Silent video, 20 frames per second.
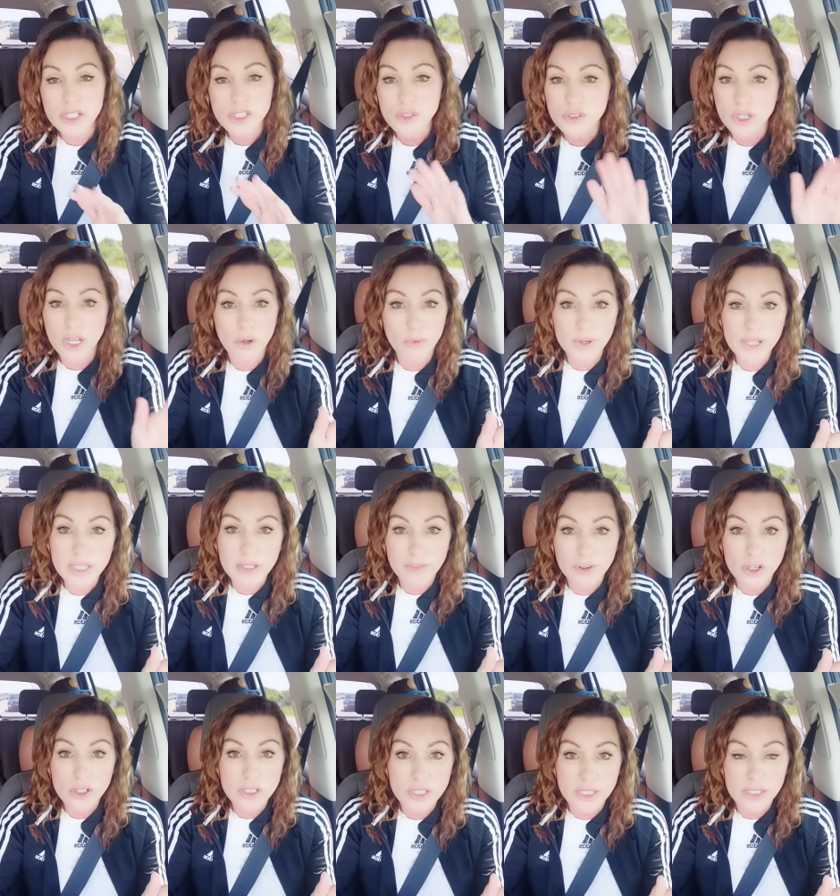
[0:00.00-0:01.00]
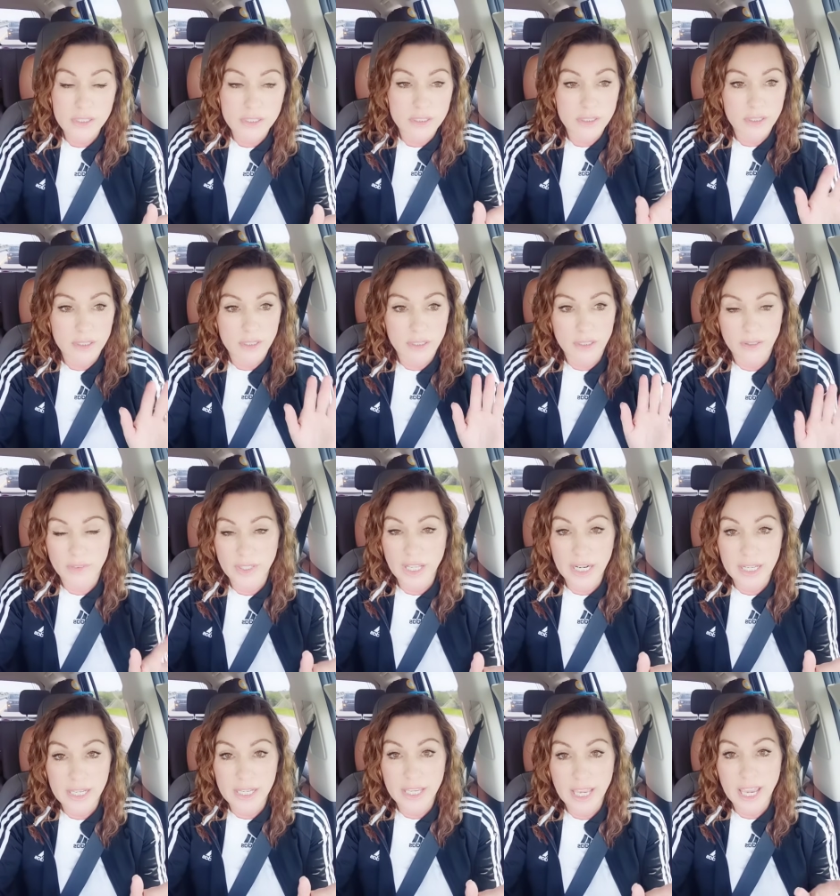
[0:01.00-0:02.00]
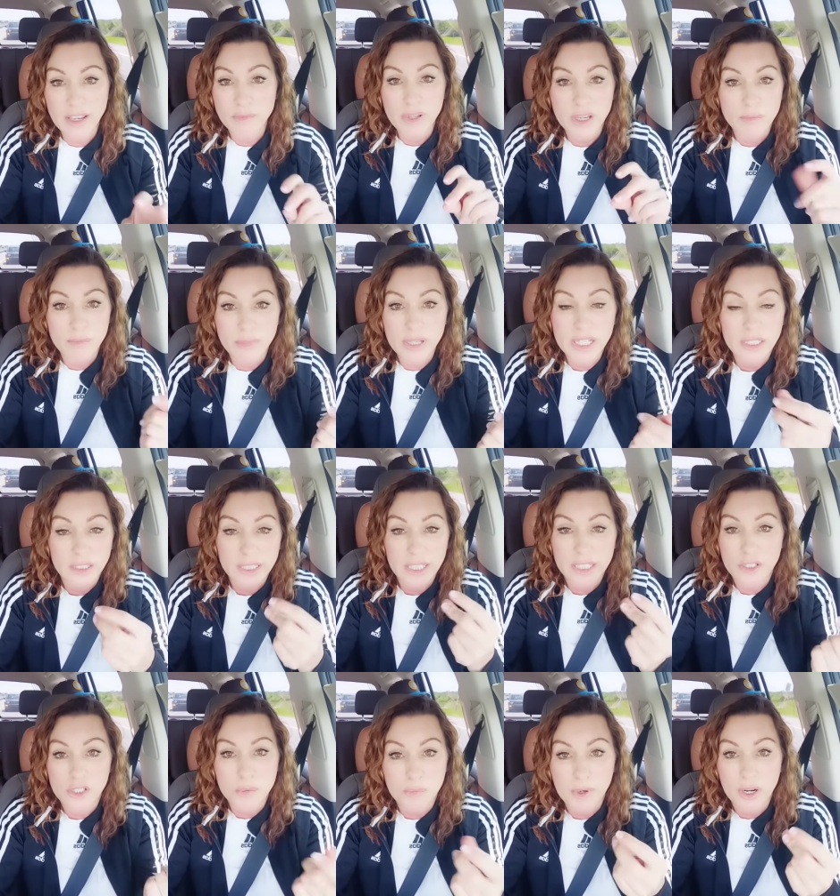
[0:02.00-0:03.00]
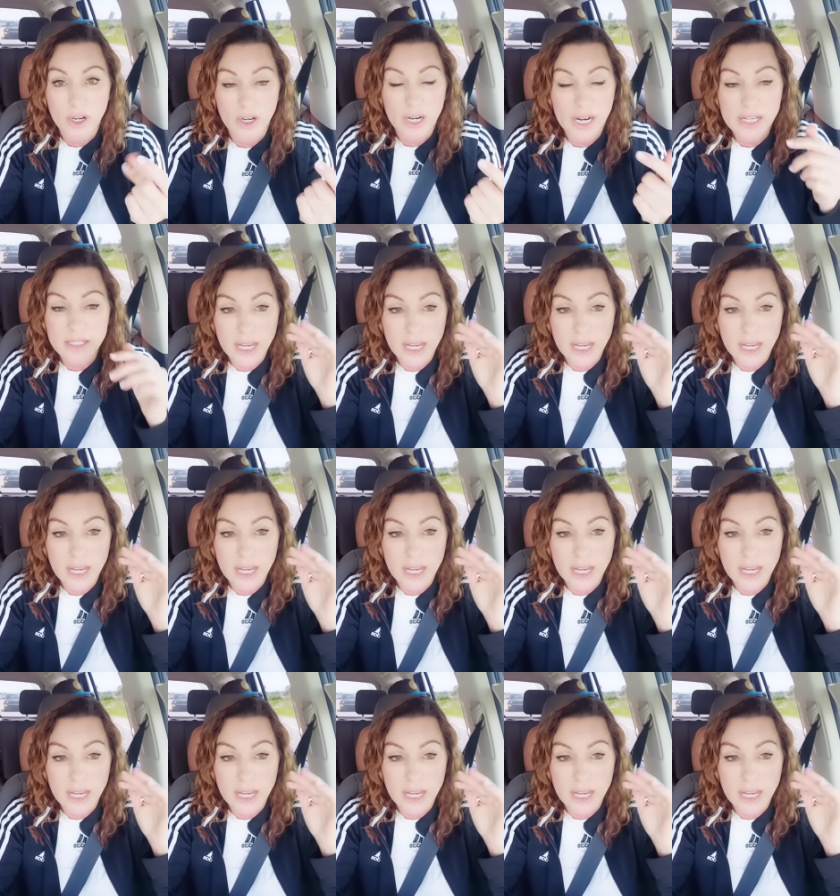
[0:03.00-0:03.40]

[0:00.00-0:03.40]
And then I'm just going to read the verses that he gave me immediately in the